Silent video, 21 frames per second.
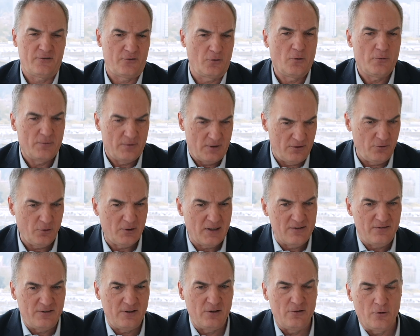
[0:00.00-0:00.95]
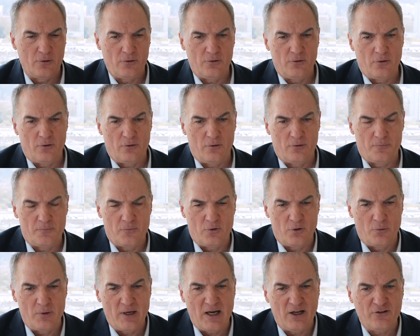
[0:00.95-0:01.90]
so you can see
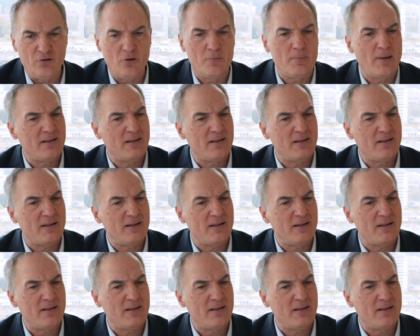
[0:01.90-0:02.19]
the reaction,